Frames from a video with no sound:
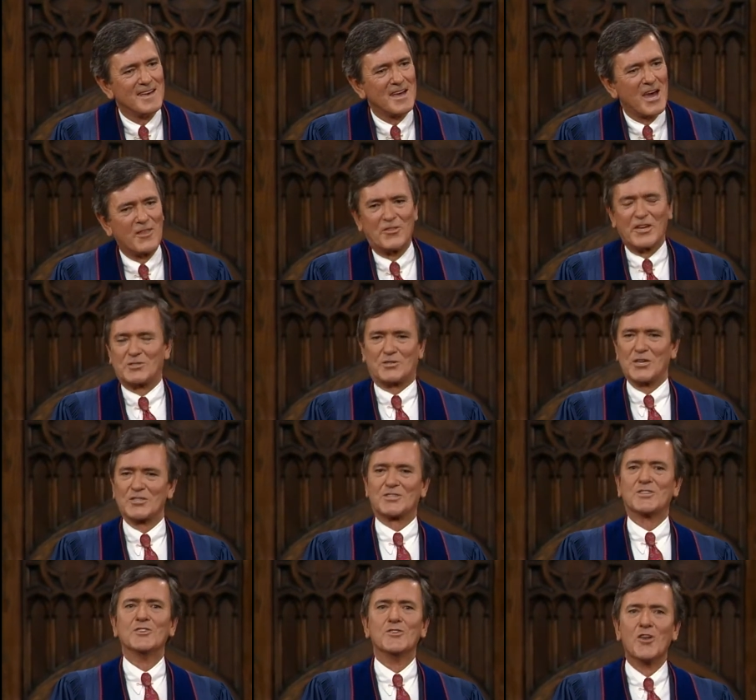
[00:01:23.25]
and that
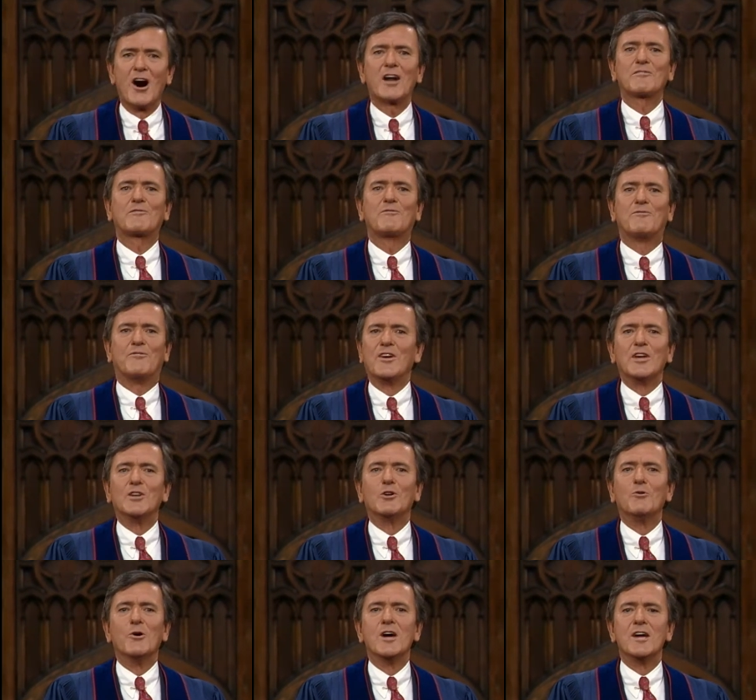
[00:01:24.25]
does not fade
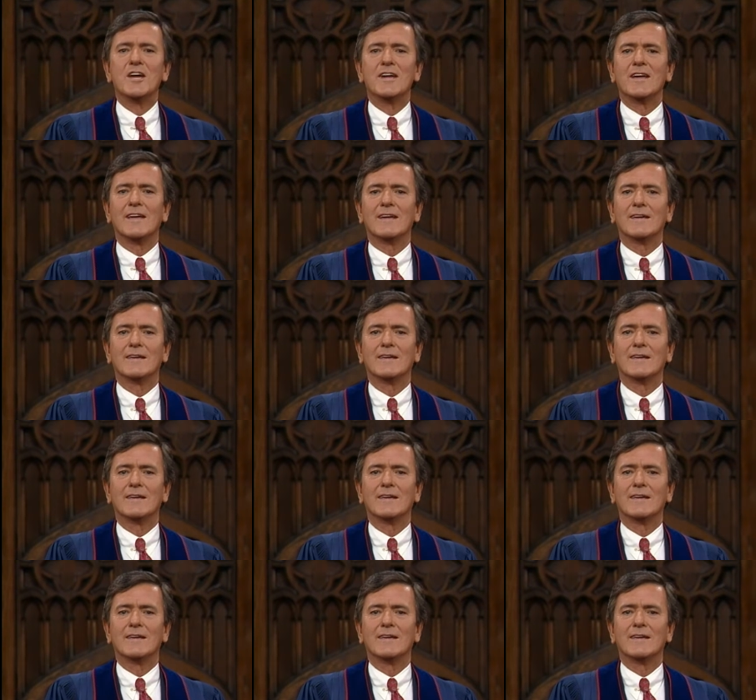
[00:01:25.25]
away,